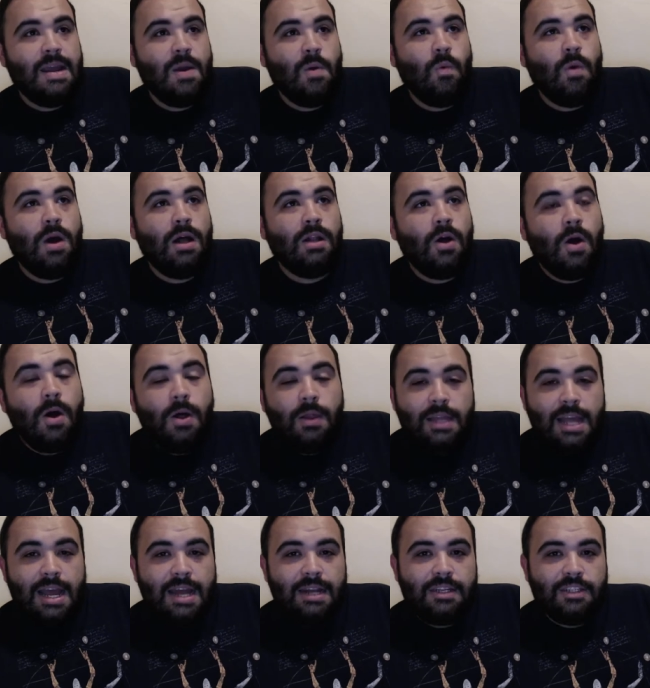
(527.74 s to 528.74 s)
While all
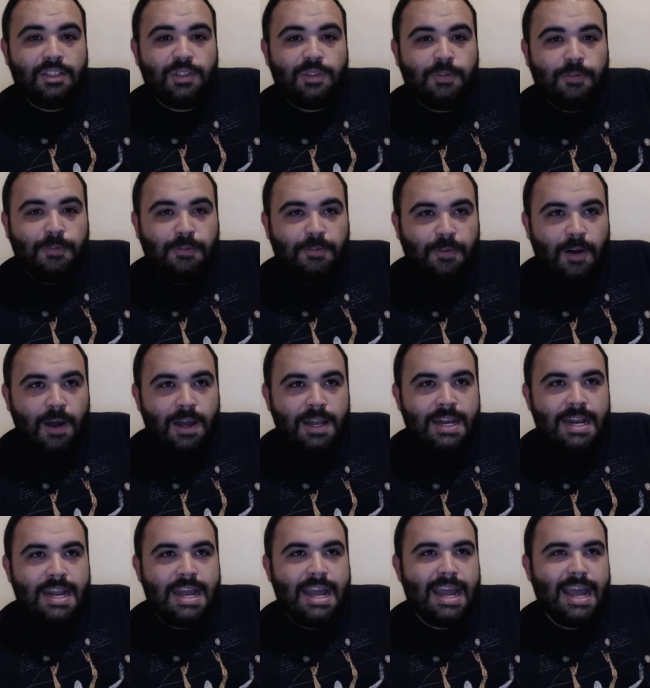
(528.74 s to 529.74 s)
that is
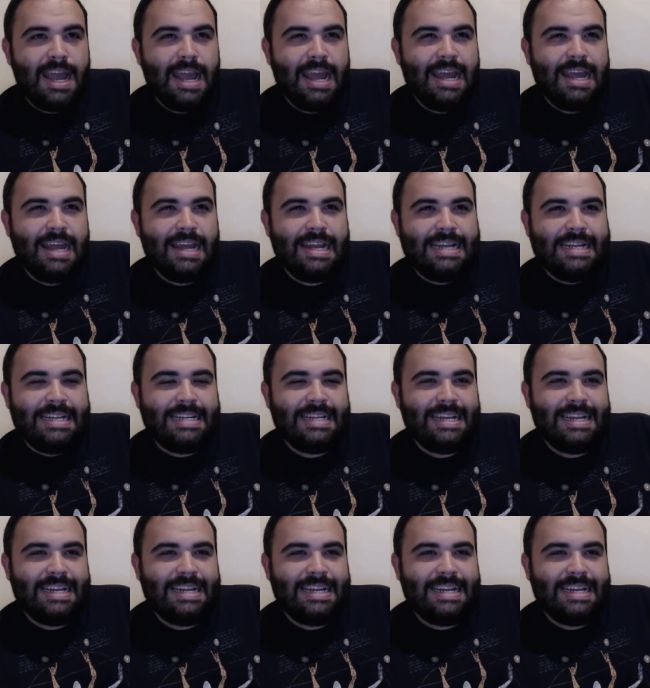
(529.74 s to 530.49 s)
fun and,